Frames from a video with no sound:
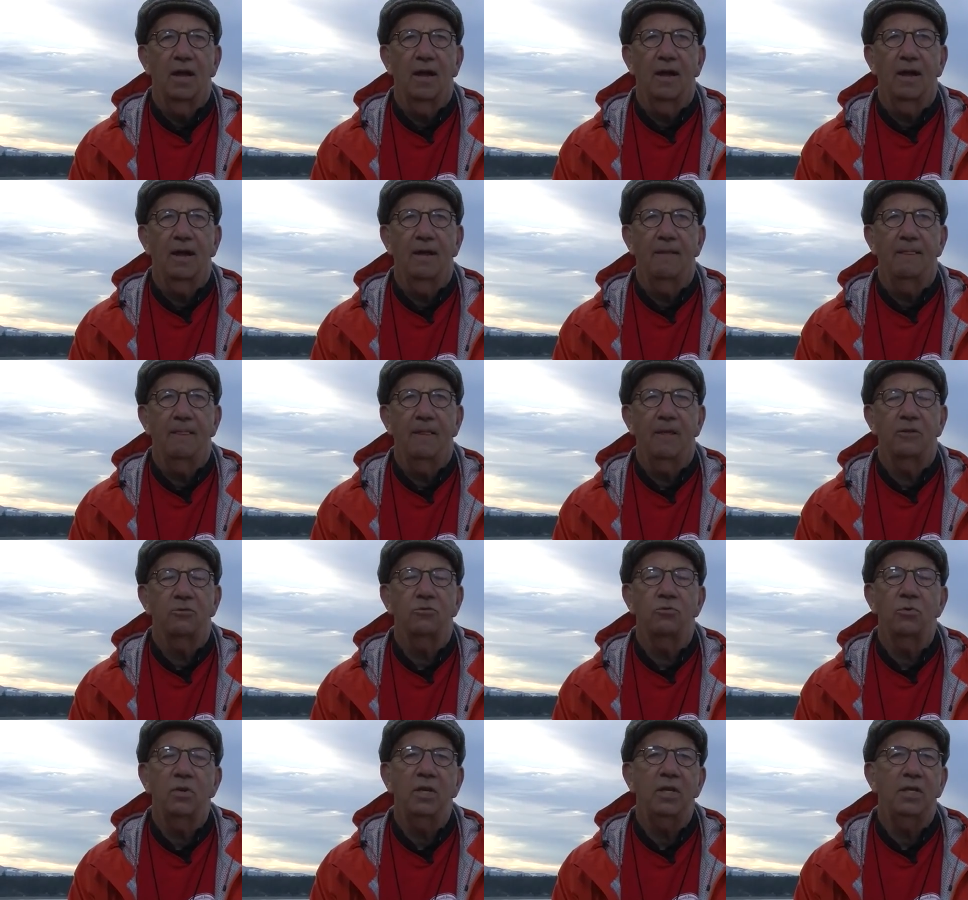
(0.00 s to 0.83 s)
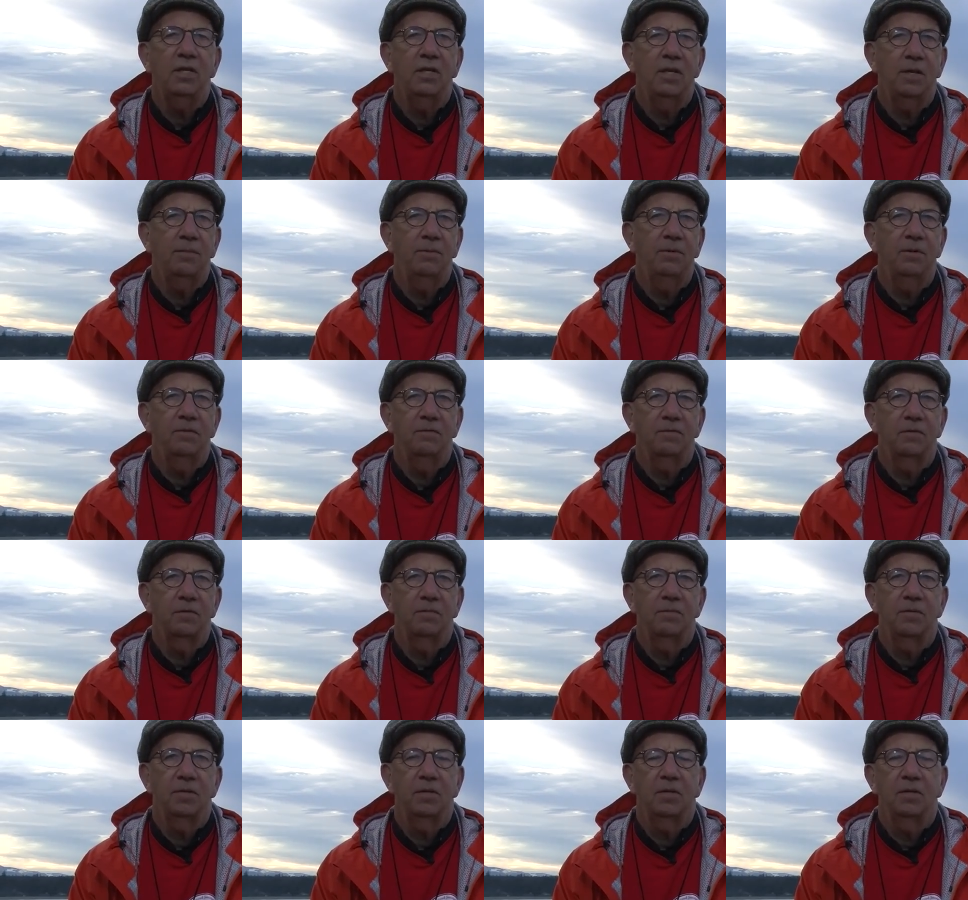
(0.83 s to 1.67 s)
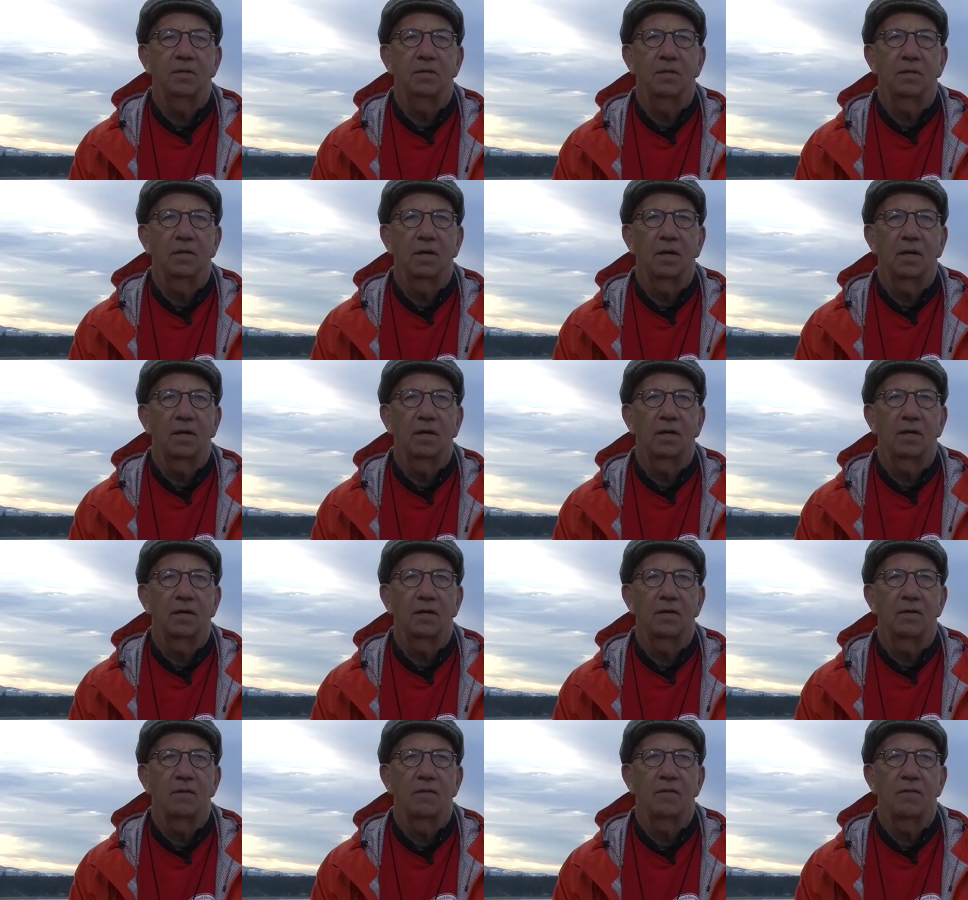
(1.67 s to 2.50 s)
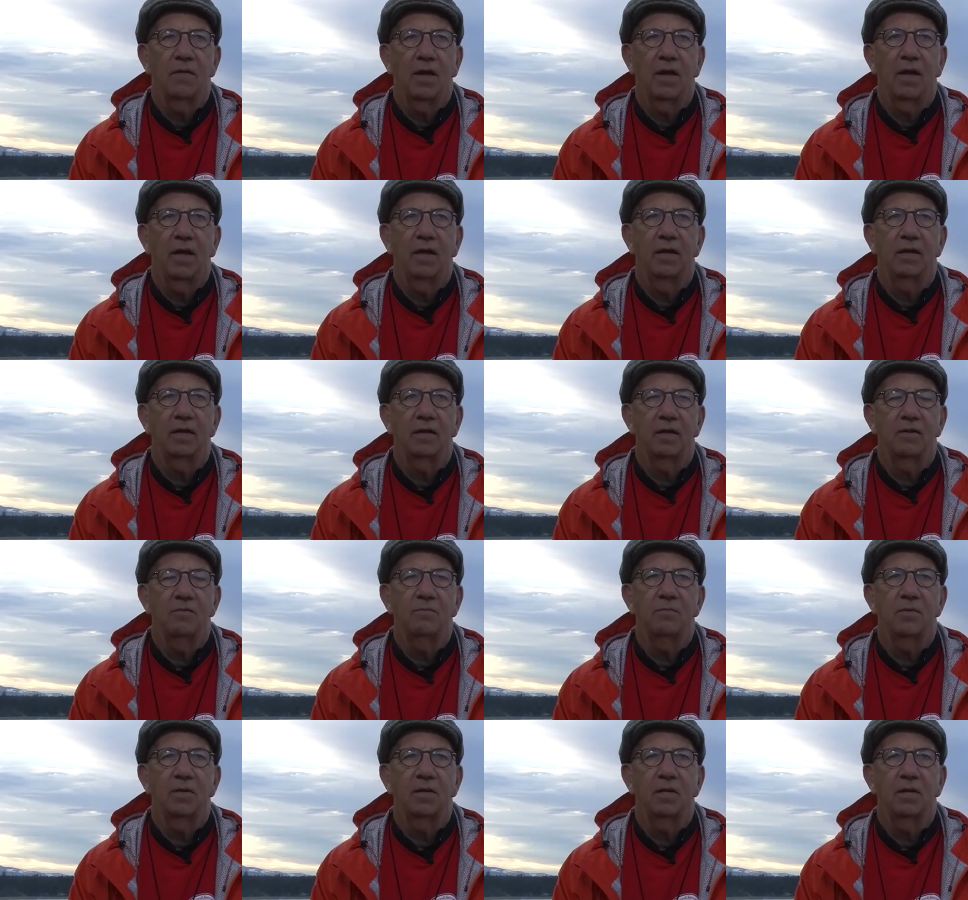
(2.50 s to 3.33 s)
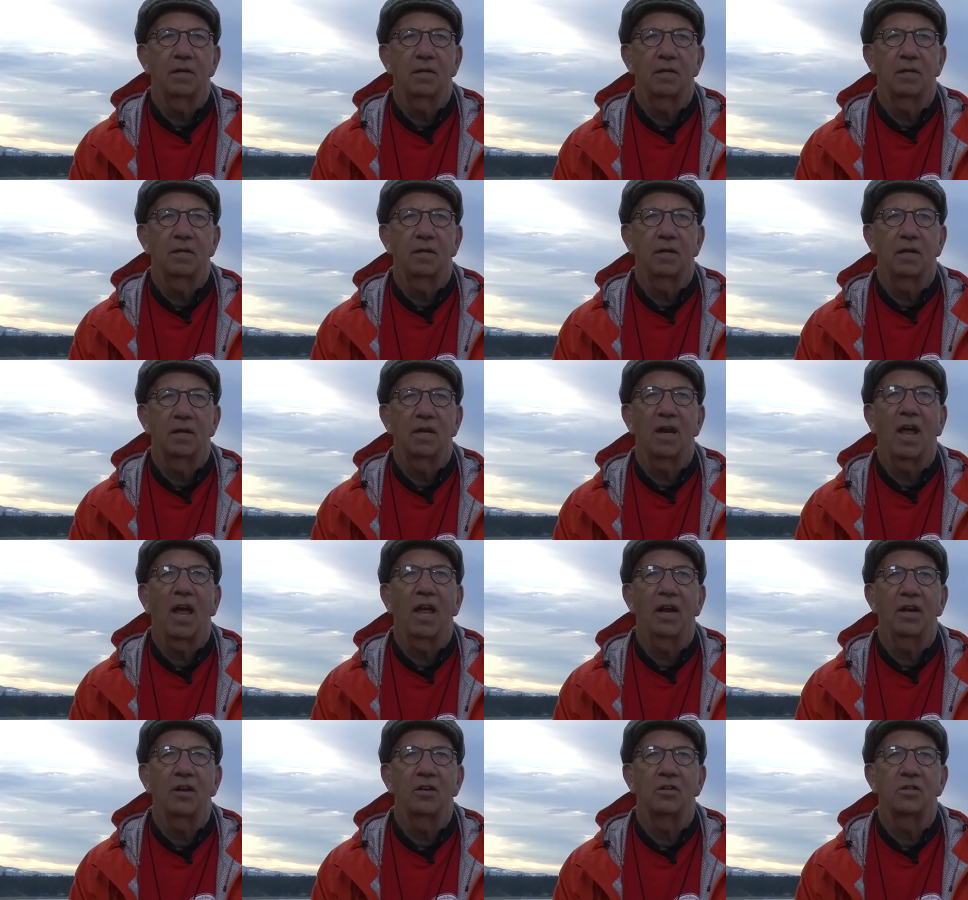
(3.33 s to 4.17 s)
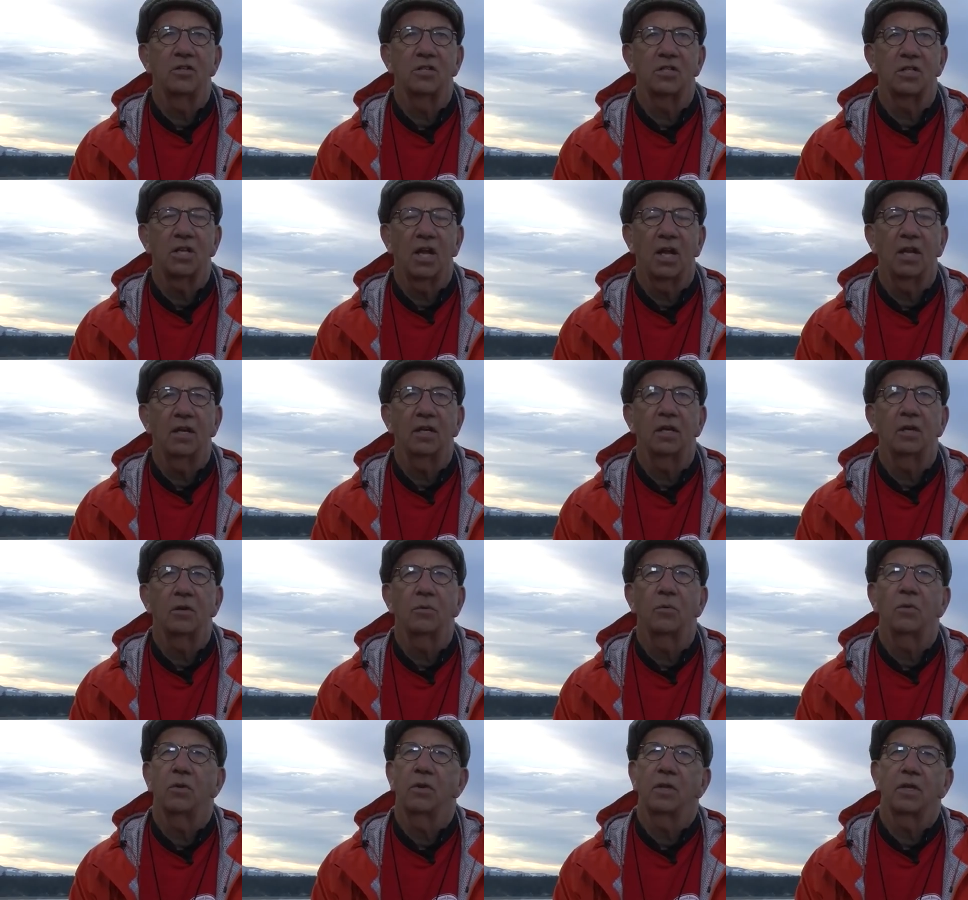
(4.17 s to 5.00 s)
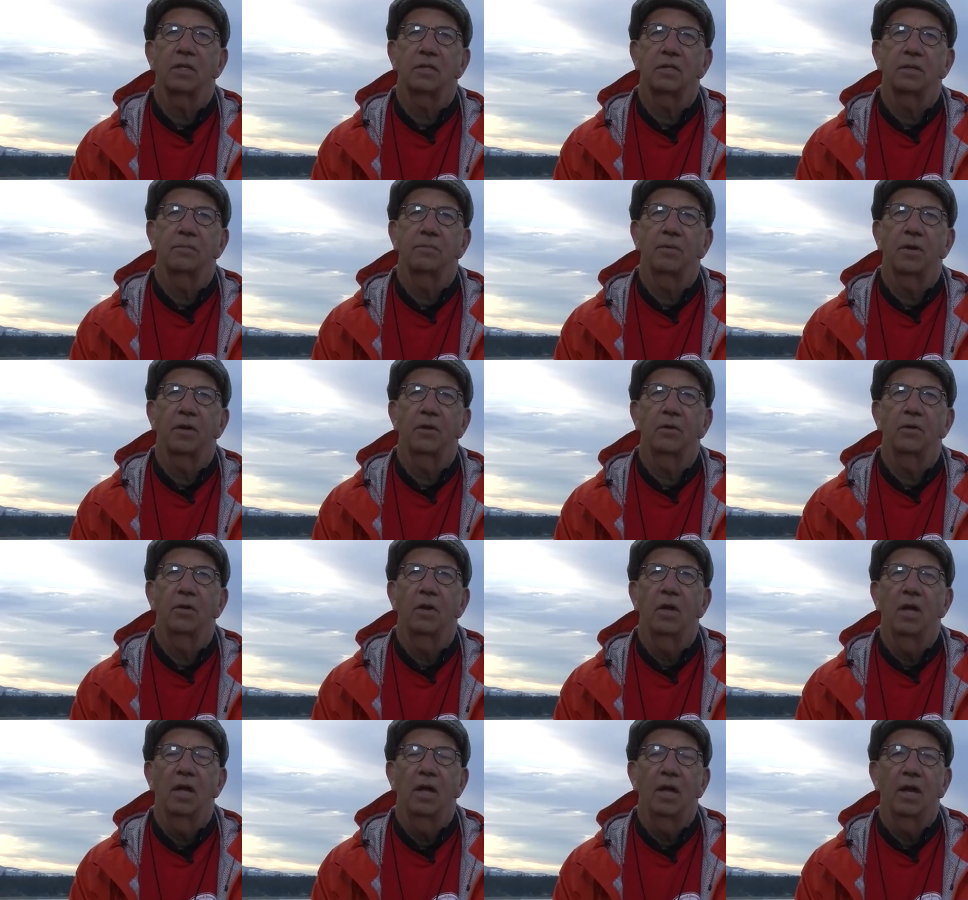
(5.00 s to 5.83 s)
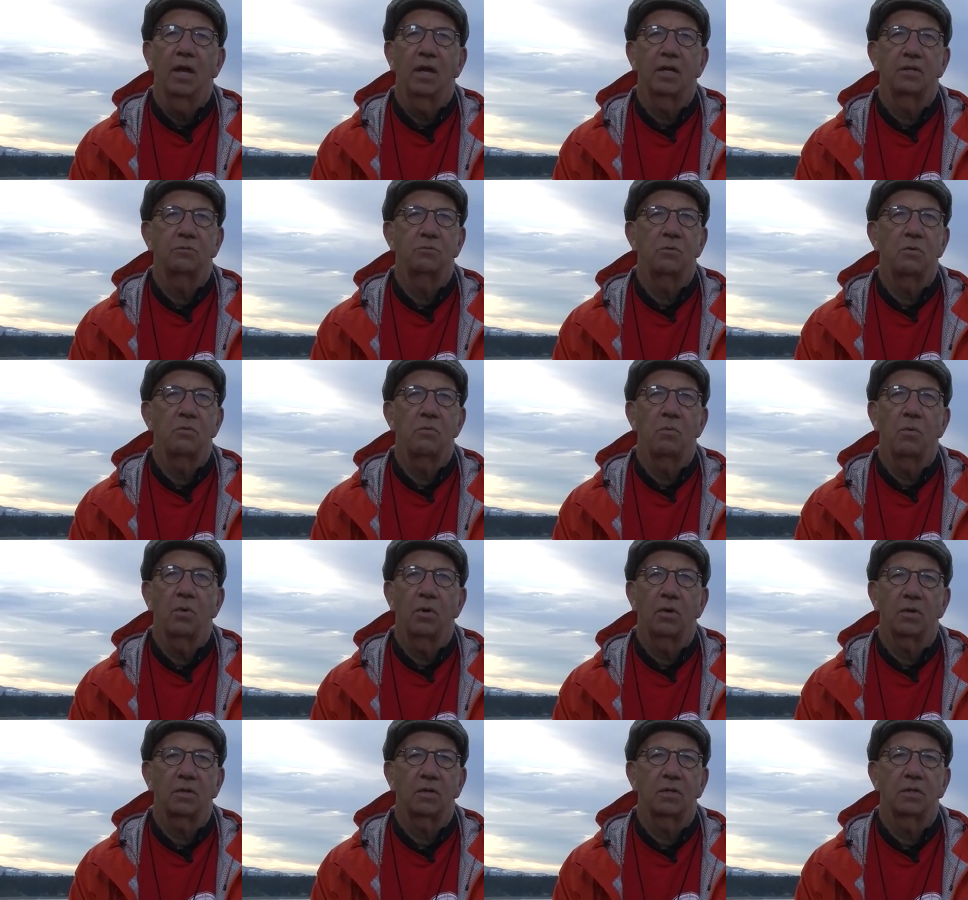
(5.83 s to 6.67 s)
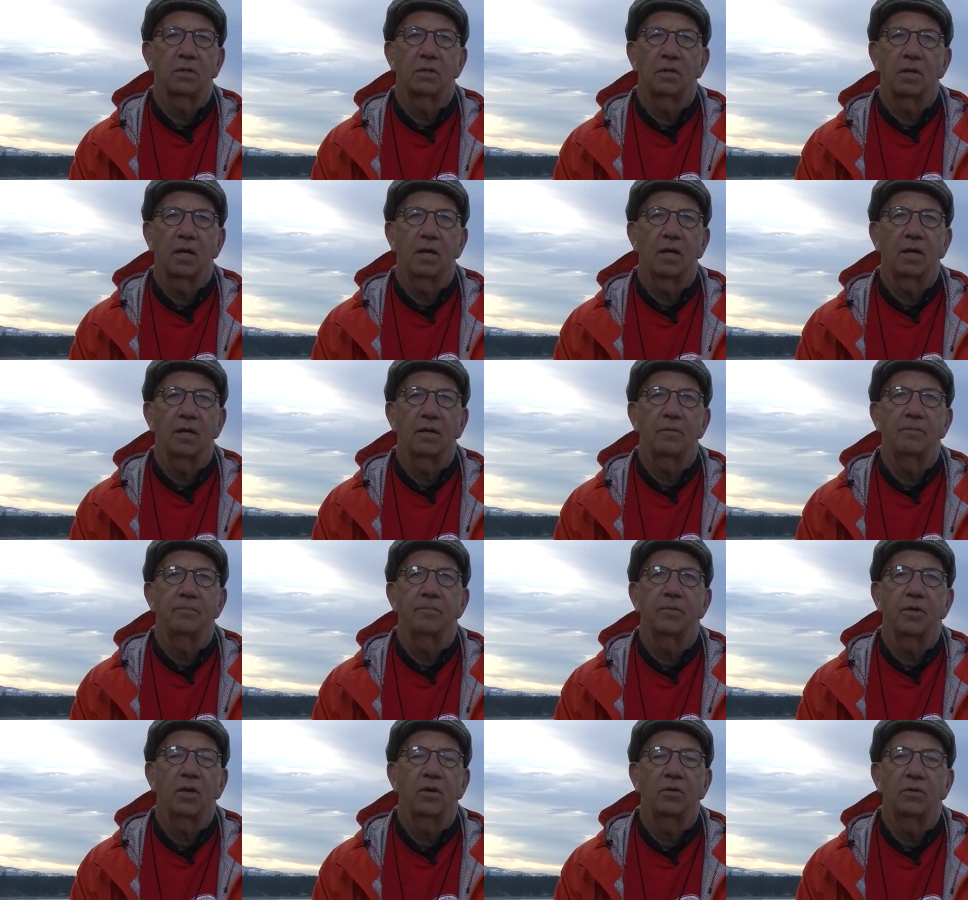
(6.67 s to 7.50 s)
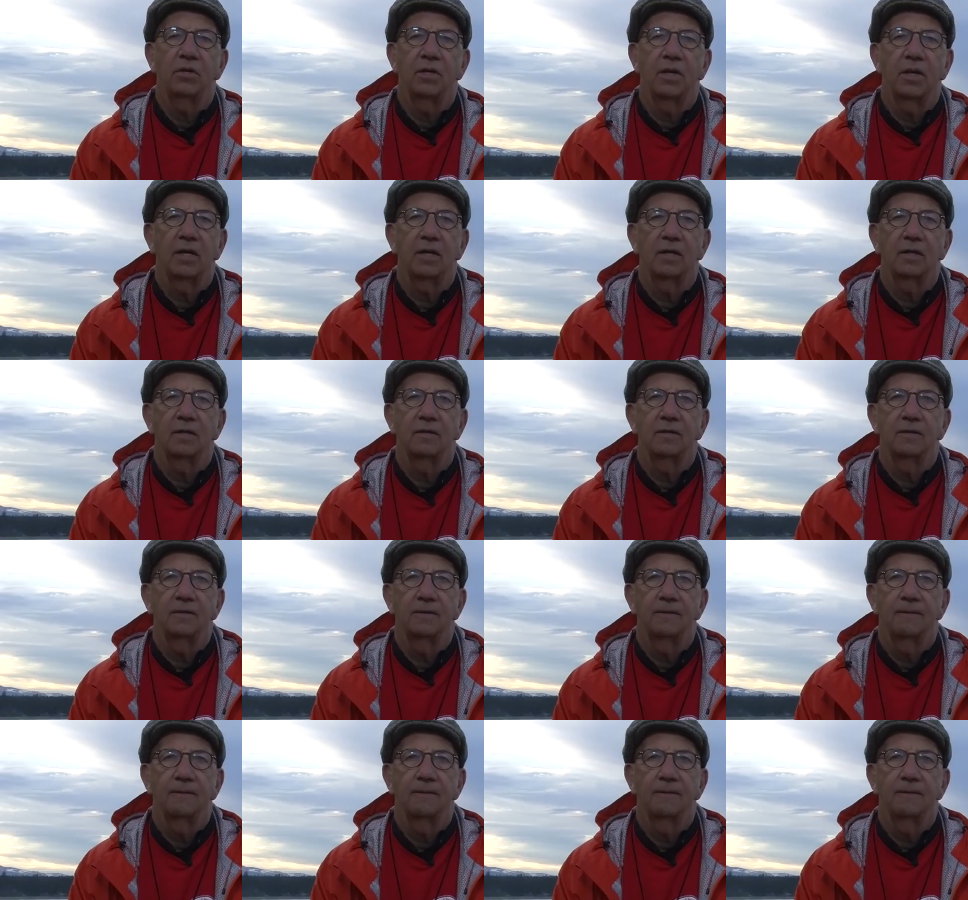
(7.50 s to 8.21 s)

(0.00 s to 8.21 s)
And that's really deepened for me, uh, that, and given me an understanding what that's about as we walked um, down the island.